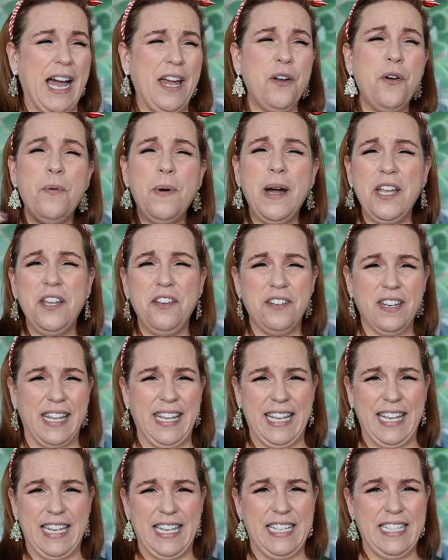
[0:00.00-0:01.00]
I don't want you to
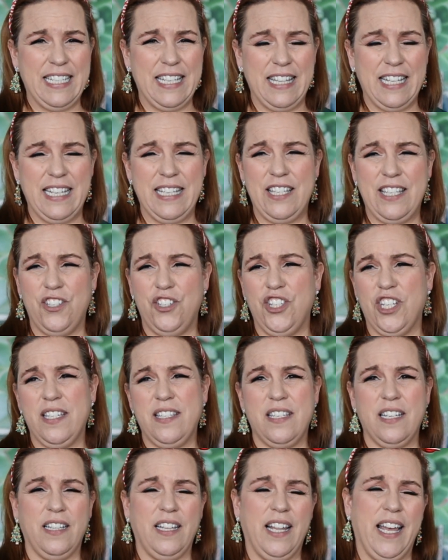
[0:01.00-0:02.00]
get into this
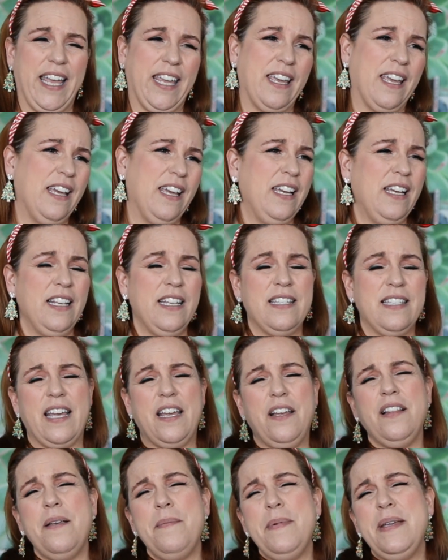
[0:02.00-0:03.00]
just to like
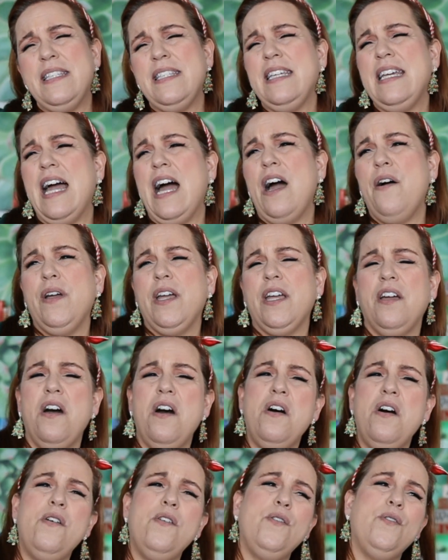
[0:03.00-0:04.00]
say, let me see how it
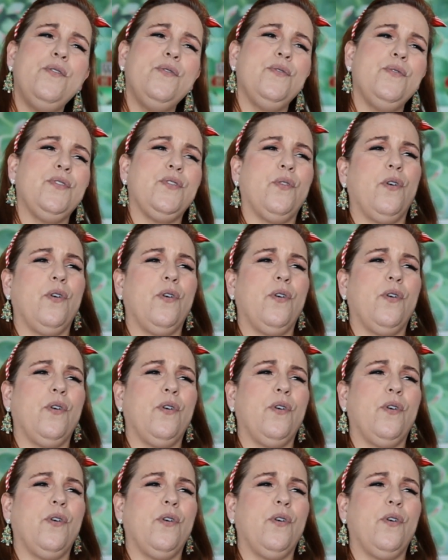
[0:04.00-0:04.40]
goes.